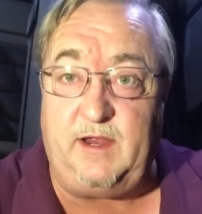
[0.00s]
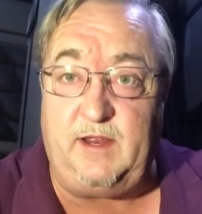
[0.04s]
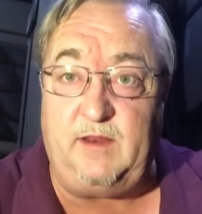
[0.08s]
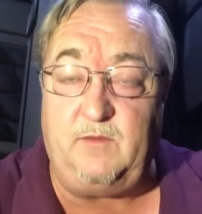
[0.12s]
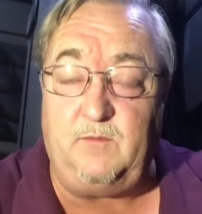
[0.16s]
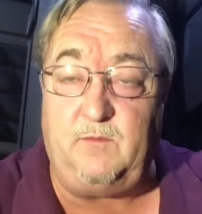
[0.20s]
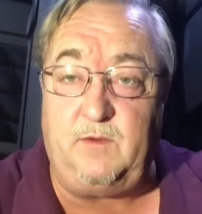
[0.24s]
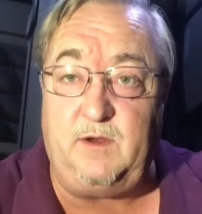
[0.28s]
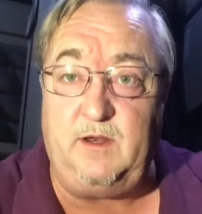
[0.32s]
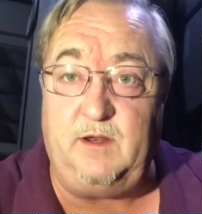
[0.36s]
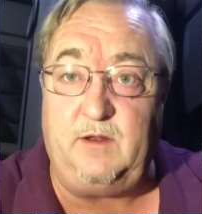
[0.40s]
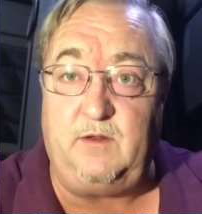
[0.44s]
The
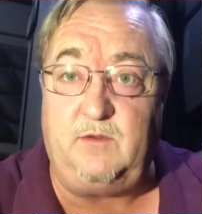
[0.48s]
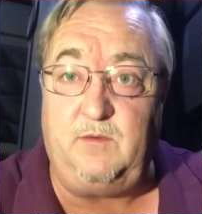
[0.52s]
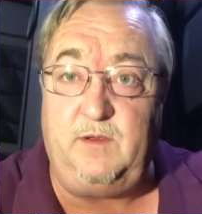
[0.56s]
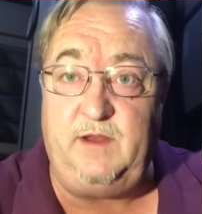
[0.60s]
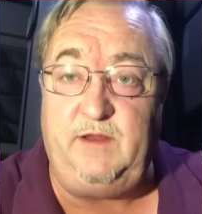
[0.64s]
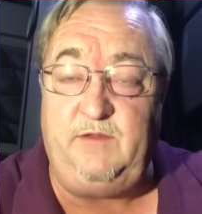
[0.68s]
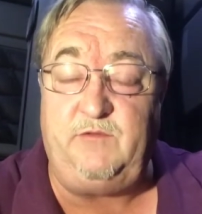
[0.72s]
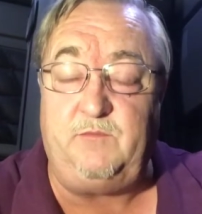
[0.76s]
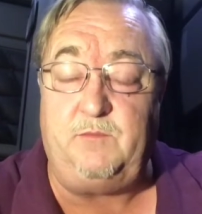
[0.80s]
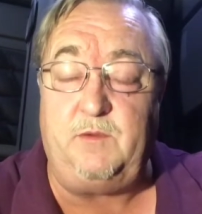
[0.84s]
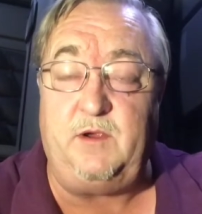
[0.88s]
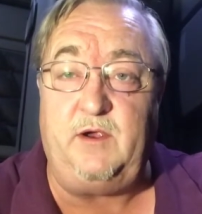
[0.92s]
one in
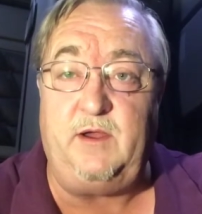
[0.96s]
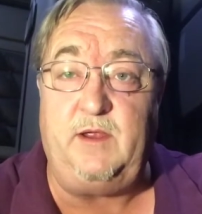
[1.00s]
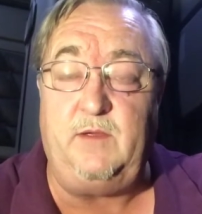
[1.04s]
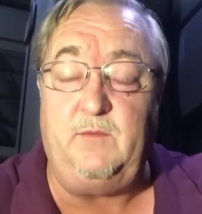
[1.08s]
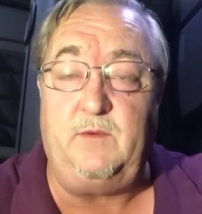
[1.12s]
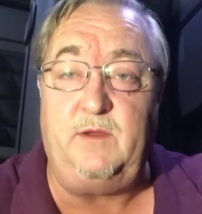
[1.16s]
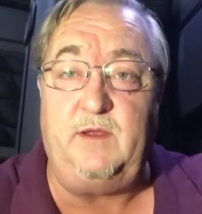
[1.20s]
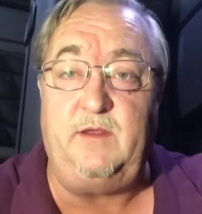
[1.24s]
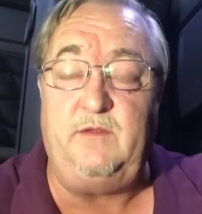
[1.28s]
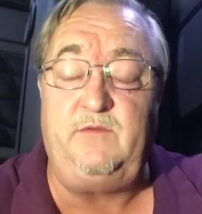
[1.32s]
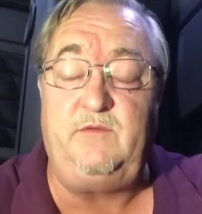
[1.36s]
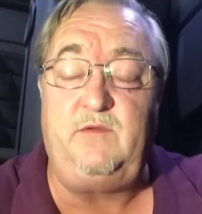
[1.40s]
Queensbury
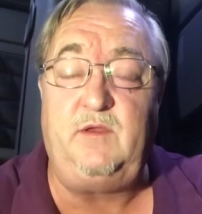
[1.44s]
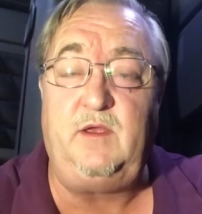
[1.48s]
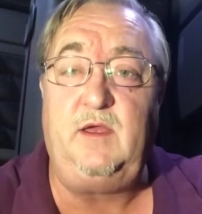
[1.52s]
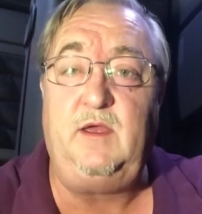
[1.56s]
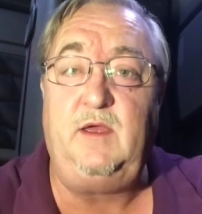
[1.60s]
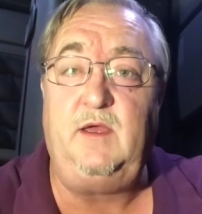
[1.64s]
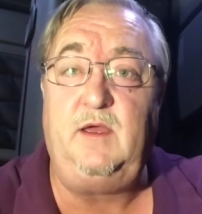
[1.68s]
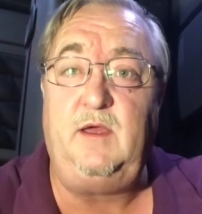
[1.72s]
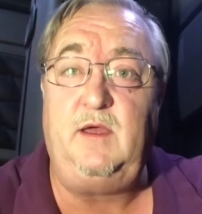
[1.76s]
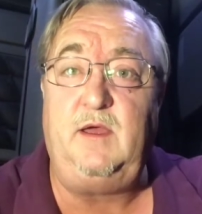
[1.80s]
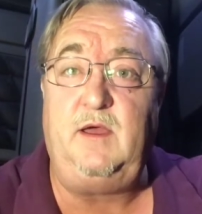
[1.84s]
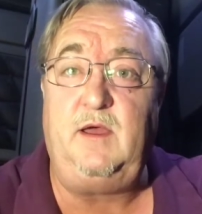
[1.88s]
was
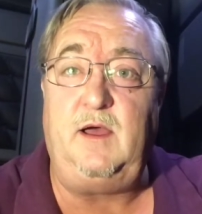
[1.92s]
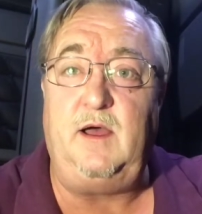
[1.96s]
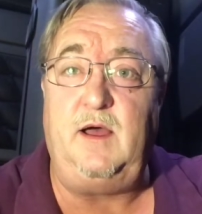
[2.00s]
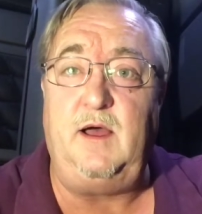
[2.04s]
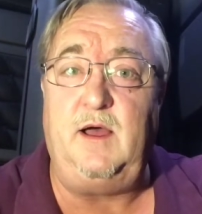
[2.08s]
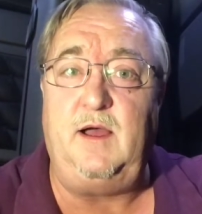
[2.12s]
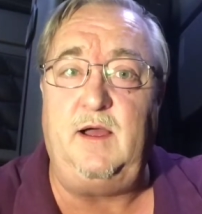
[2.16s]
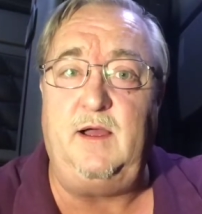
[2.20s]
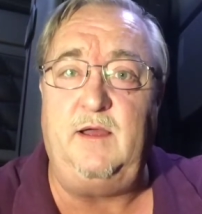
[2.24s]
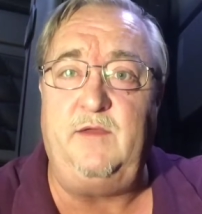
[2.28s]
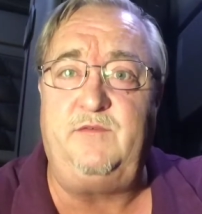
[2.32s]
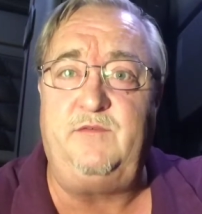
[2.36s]

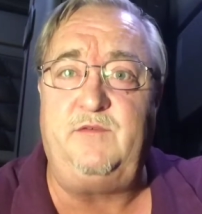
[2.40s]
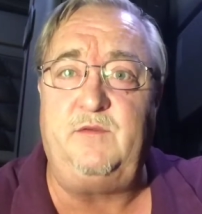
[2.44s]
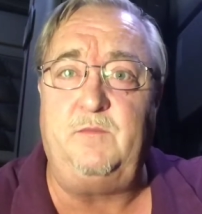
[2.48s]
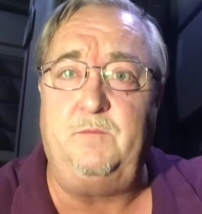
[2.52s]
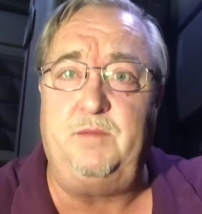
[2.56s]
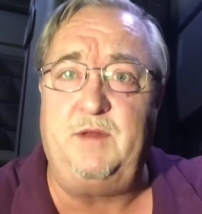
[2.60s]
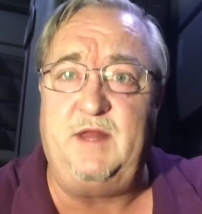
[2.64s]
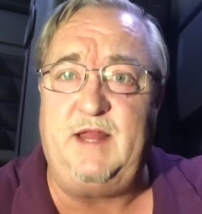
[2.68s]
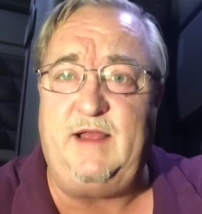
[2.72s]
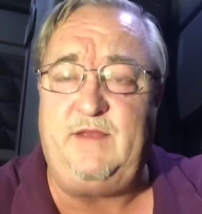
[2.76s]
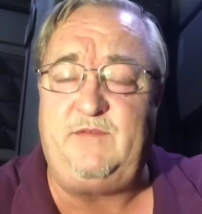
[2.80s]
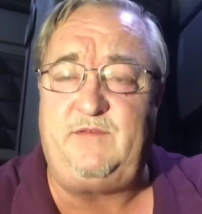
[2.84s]
some
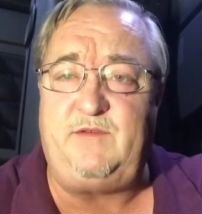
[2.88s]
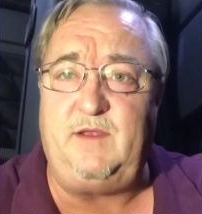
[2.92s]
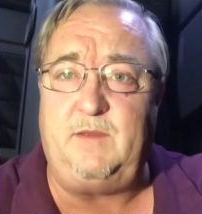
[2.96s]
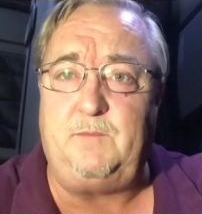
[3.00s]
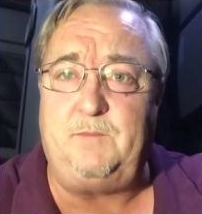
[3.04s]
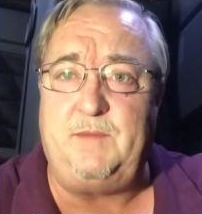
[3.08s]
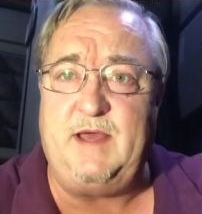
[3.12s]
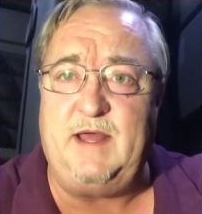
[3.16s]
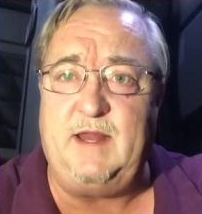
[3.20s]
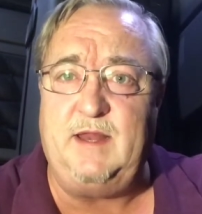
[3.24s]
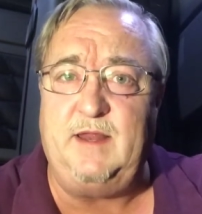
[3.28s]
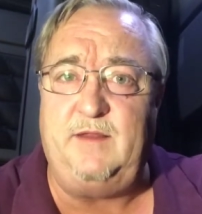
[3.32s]
plastic
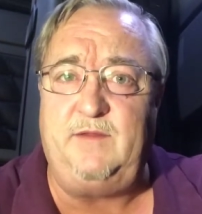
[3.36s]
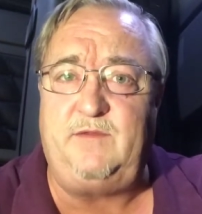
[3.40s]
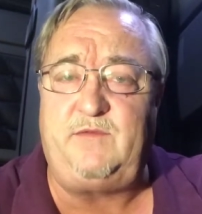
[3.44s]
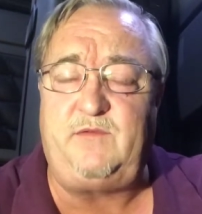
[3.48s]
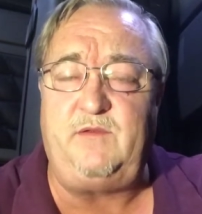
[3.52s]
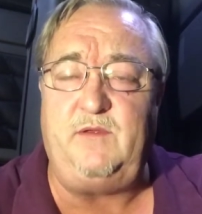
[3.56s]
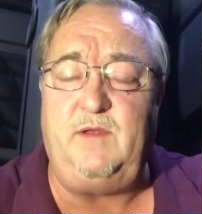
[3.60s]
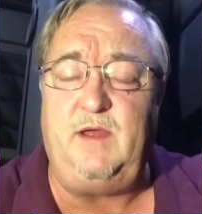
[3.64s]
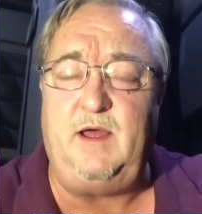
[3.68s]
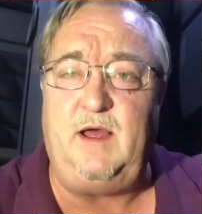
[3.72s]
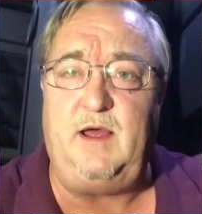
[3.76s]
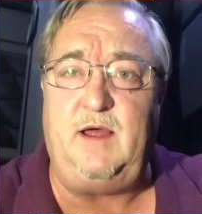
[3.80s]
pellets
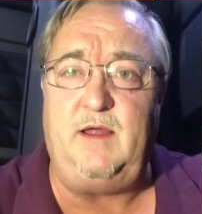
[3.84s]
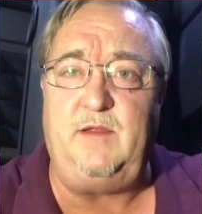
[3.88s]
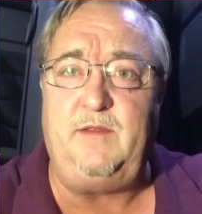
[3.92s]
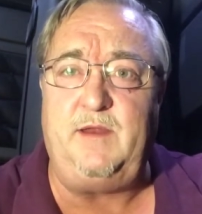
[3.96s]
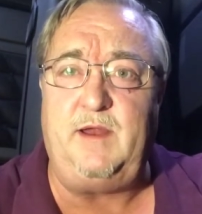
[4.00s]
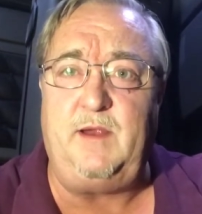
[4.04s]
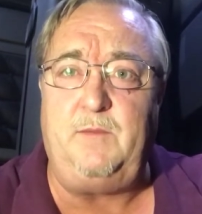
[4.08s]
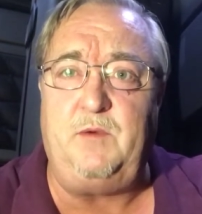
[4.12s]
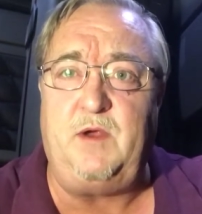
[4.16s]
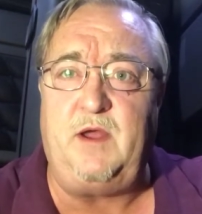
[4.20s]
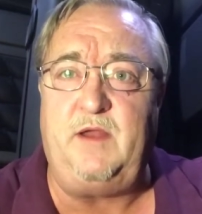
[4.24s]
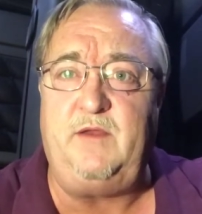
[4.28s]
that I
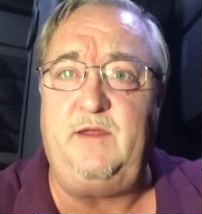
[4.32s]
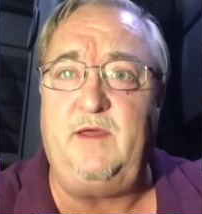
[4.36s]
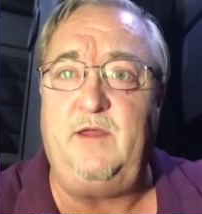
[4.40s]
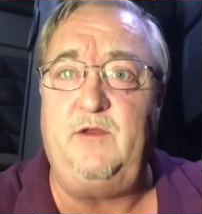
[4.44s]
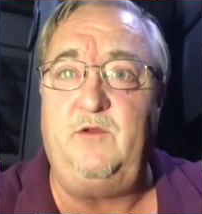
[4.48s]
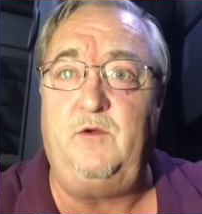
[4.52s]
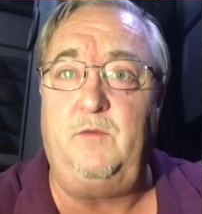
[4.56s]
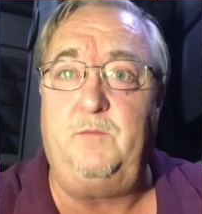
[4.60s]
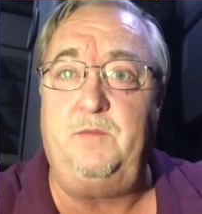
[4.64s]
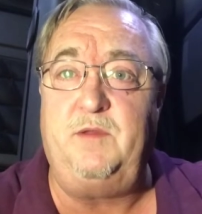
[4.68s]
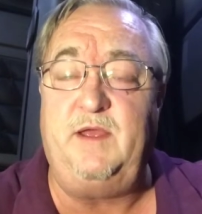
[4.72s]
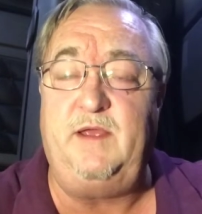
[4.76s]
brought down to
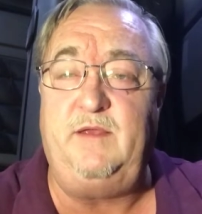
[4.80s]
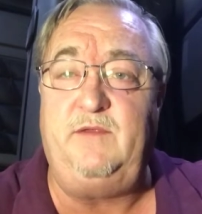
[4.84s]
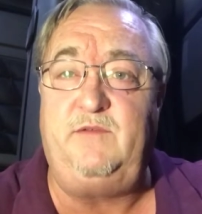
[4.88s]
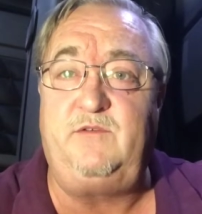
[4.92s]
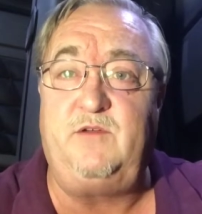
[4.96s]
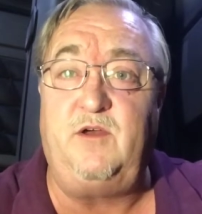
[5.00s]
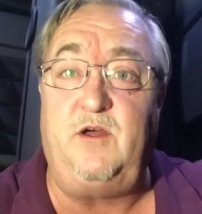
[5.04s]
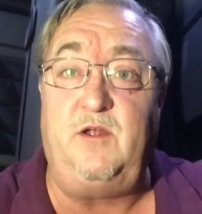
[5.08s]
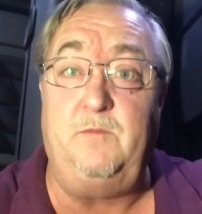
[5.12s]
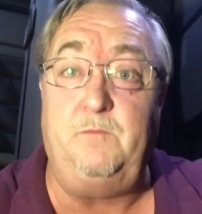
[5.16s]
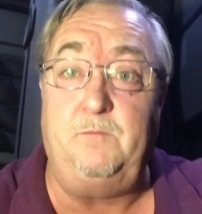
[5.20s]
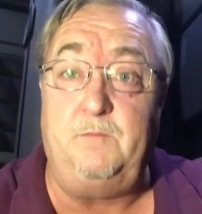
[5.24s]
a place
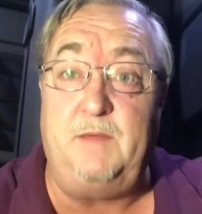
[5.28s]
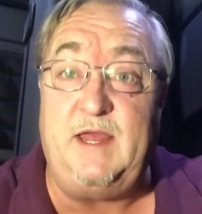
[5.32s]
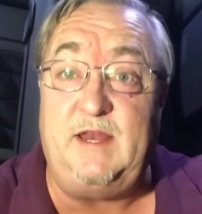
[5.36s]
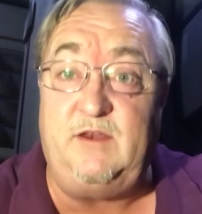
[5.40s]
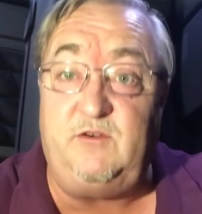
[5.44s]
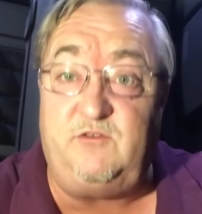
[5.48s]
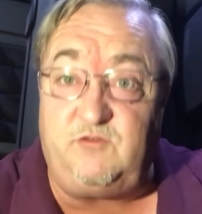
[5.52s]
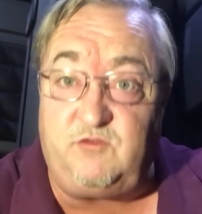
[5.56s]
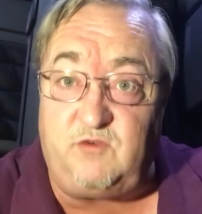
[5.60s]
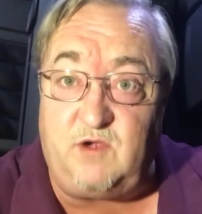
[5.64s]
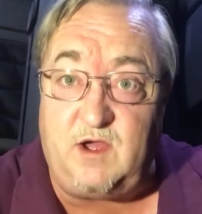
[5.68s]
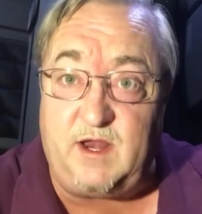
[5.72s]
called
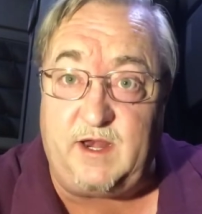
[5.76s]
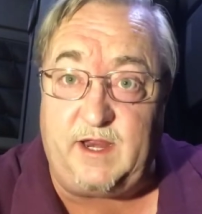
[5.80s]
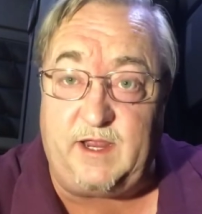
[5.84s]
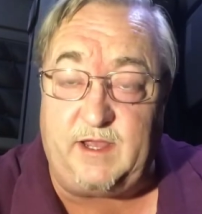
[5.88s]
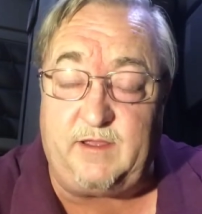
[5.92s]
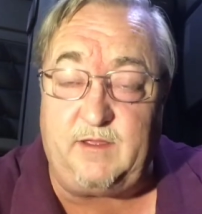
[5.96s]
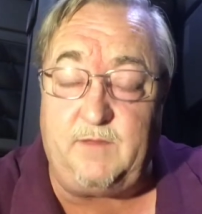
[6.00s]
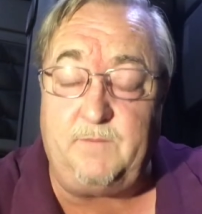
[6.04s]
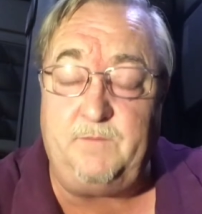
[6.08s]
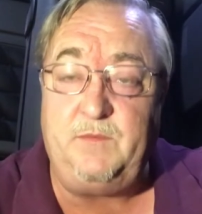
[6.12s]
Medtronic